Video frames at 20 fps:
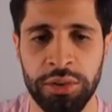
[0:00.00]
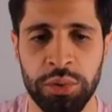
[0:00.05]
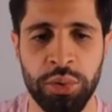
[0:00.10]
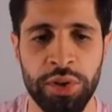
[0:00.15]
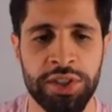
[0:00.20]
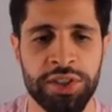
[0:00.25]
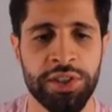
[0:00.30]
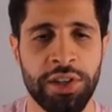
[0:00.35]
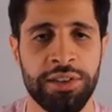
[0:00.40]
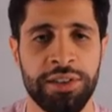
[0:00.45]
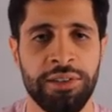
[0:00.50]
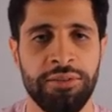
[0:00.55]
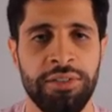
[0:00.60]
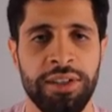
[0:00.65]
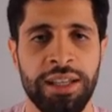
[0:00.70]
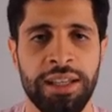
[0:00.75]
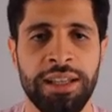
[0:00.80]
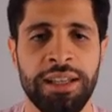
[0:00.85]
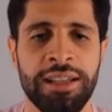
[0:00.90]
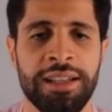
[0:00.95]

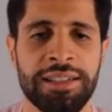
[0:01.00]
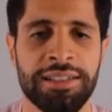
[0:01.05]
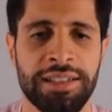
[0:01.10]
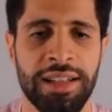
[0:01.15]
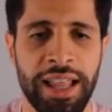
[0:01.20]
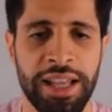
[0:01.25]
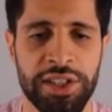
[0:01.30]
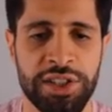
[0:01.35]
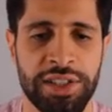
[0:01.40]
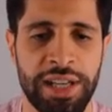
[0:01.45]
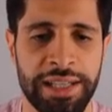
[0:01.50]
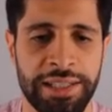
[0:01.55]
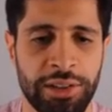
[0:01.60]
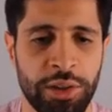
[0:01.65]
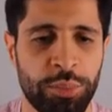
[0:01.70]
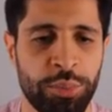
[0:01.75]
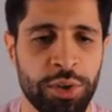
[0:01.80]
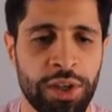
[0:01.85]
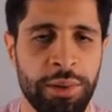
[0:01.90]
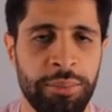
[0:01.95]
twitch.tv/Daniel
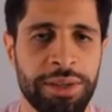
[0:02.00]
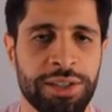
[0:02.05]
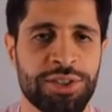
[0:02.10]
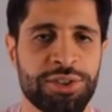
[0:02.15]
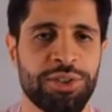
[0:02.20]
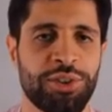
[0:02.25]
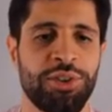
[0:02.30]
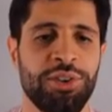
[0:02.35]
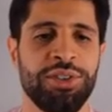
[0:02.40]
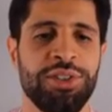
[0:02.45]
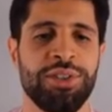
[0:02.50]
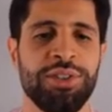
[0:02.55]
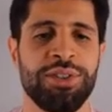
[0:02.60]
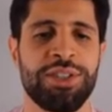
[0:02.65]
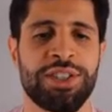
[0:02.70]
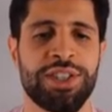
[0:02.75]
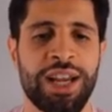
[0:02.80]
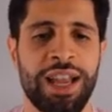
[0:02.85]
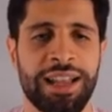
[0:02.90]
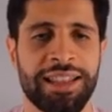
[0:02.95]
Apria. Make sure you
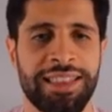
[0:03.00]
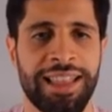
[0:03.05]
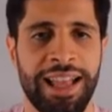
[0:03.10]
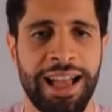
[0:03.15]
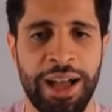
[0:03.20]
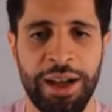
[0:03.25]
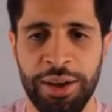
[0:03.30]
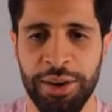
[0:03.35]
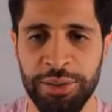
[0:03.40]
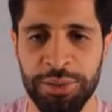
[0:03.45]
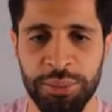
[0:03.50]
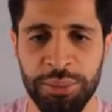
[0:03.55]
check that out as